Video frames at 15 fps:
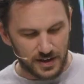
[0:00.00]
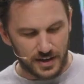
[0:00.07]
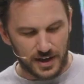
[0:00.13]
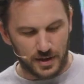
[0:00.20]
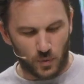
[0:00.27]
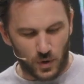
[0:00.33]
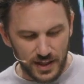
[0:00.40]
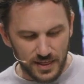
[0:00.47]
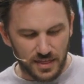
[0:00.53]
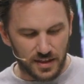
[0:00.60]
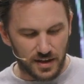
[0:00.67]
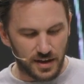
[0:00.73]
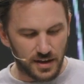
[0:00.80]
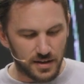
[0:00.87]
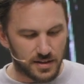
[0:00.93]
And one
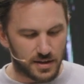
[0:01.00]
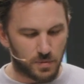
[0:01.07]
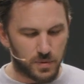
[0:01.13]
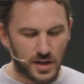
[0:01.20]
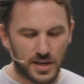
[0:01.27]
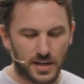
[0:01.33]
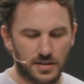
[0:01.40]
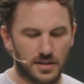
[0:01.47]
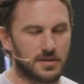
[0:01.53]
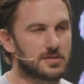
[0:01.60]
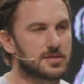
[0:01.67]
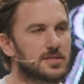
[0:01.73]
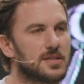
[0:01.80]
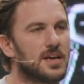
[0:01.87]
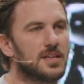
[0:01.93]
thing that we can
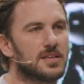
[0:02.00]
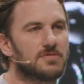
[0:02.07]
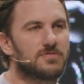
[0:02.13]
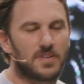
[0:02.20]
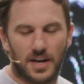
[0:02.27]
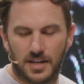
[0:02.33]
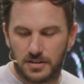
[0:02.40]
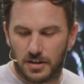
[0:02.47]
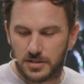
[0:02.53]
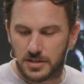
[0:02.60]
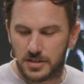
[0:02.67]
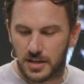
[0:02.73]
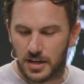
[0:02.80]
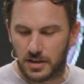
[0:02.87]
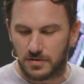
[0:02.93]
understand and find
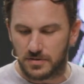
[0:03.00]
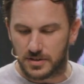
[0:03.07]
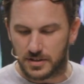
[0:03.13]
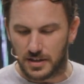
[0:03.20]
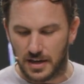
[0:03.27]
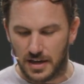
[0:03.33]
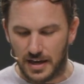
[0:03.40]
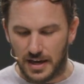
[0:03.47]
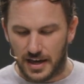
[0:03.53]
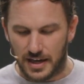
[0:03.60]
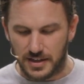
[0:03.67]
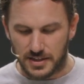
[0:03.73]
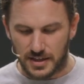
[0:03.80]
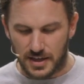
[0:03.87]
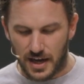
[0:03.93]
ourselves
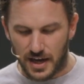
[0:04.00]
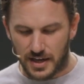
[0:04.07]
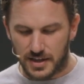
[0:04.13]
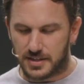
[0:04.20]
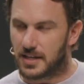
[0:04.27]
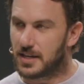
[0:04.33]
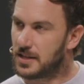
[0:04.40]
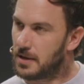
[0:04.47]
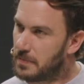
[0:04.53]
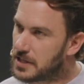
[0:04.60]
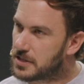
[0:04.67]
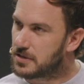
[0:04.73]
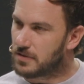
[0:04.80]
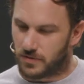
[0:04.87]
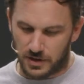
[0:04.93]
in today is that in the
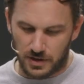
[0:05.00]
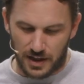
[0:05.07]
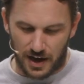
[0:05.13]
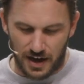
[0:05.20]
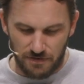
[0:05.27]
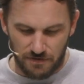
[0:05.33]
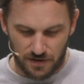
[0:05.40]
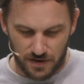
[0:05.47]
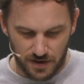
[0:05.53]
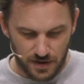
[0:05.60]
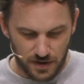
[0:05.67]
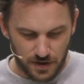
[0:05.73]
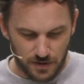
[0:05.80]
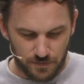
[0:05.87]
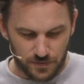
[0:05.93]
midst of real life,
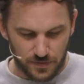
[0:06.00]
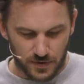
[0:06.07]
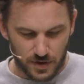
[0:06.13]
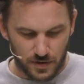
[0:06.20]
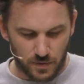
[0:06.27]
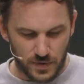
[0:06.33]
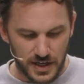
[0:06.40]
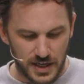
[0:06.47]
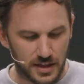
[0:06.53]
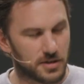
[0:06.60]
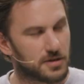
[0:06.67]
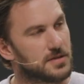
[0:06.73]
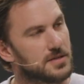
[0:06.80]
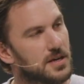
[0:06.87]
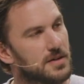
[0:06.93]
we can
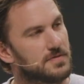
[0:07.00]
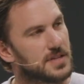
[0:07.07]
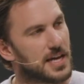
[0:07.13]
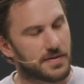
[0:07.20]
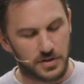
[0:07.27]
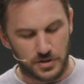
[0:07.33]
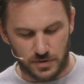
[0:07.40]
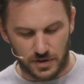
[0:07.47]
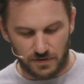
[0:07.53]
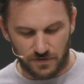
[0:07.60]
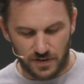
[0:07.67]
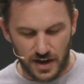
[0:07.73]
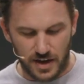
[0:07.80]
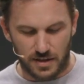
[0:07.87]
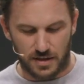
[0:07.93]
learn of David's real
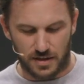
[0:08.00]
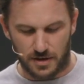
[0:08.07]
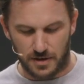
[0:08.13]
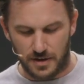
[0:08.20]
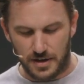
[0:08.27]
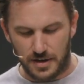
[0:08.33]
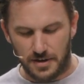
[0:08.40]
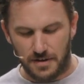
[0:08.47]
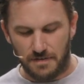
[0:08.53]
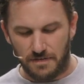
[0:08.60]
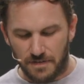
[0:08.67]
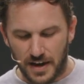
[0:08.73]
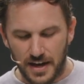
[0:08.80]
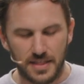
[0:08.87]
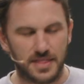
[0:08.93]
faith.
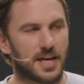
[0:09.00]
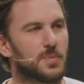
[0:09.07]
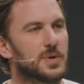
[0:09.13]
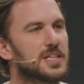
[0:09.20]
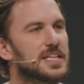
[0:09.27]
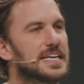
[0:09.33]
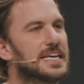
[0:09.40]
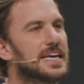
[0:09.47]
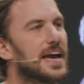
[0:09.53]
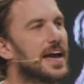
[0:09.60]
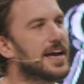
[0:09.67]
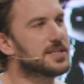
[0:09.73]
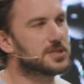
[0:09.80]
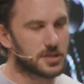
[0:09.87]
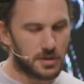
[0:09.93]
Faith that will
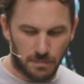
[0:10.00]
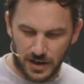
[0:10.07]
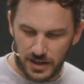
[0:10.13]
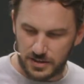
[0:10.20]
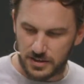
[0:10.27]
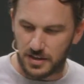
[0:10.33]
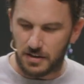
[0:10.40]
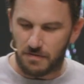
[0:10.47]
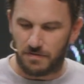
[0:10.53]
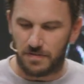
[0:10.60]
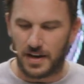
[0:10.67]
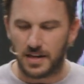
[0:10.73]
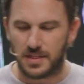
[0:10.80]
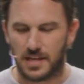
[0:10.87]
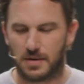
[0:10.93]
engage the messy,
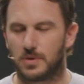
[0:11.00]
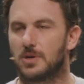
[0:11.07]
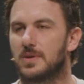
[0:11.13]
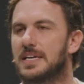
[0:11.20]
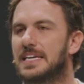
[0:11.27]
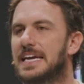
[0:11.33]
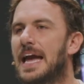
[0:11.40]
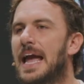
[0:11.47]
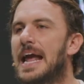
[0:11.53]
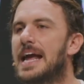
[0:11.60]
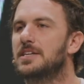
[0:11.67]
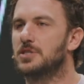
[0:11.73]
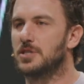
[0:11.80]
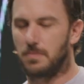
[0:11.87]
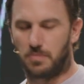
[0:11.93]
faith that will
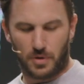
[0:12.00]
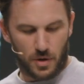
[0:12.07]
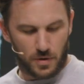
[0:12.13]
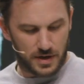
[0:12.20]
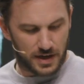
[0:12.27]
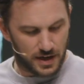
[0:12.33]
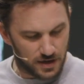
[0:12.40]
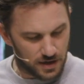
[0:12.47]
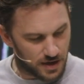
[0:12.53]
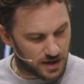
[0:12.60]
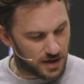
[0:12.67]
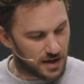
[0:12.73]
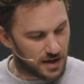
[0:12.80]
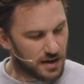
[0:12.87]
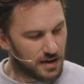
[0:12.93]
engage the broken,
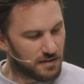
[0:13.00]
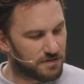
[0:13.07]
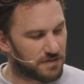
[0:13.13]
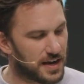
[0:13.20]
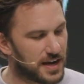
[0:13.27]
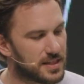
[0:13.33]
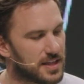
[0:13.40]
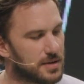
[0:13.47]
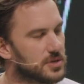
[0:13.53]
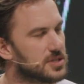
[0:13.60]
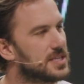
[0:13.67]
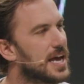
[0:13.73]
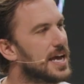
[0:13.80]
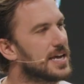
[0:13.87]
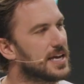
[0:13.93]
faith that will
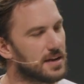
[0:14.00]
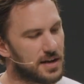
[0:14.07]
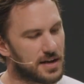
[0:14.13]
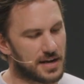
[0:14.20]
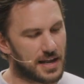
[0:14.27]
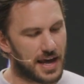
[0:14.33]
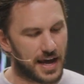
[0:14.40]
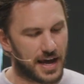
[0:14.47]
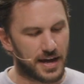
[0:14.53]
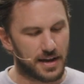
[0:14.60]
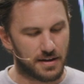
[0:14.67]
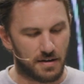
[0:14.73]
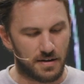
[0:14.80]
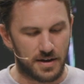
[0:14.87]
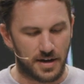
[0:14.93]
take it on
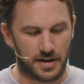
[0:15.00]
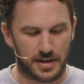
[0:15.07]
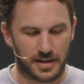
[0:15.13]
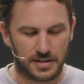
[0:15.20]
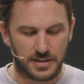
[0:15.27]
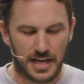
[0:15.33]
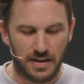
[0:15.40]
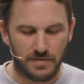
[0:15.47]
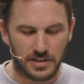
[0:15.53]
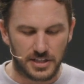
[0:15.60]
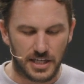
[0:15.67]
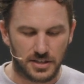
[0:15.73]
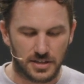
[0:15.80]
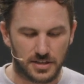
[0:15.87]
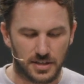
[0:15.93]
head on. And David
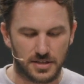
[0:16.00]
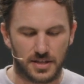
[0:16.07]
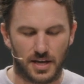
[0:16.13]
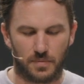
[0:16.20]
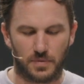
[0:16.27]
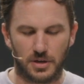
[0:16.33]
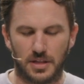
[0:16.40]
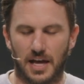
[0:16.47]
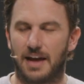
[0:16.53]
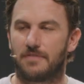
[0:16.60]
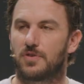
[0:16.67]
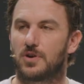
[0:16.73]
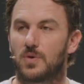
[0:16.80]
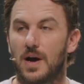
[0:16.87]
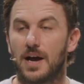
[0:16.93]
teaches us that real life
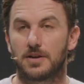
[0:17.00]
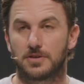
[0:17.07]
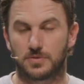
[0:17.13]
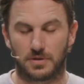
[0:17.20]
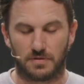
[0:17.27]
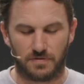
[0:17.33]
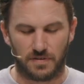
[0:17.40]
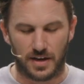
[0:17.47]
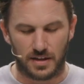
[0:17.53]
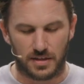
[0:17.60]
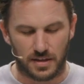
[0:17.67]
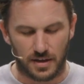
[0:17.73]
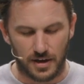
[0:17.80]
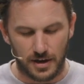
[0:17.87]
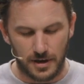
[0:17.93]
requires real
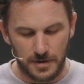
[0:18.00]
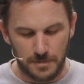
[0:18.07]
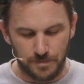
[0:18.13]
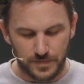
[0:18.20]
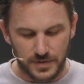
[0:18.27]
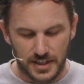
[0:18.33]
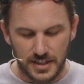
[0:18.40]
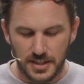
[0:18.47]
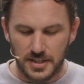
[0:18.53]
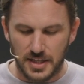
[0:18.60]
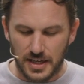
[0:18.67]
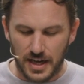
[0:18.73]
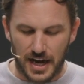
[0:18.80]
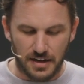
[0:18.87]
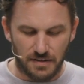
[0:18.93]
faith. This is the
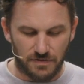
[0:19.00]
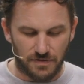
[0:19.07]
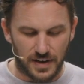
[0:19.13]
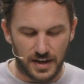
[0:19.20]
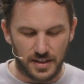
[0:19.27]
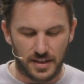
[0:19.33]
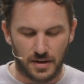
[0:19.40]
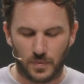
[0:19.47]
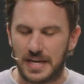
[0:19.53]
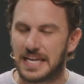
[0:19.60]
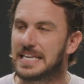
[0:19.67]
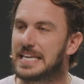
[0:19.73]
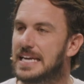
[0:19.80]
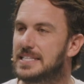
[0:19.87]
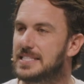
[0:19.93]
kind of faith that we
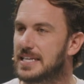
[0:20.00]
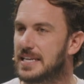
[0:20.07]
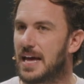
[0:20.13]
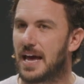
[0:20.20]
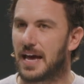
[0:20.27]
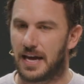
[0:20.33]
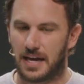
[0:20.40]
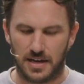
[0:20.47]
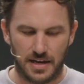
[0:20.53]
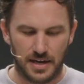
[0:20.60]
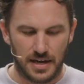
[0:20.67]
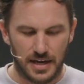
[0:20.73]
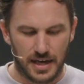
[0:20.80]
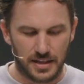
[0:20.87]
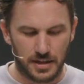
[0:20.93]
need today
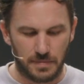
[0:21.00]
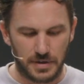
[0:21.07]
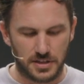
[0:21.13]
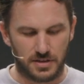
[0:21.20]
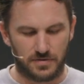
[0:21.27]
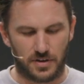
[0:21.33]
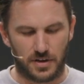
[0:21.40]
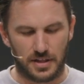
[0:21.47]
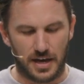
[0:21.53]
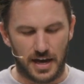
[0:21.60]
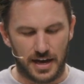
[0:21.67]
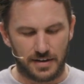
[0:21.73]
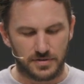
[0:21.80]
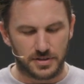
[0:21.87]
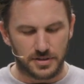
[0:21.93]
in the midst of our
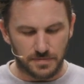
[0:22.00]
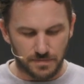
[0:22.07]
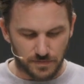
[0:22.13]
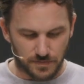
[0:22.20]
lives.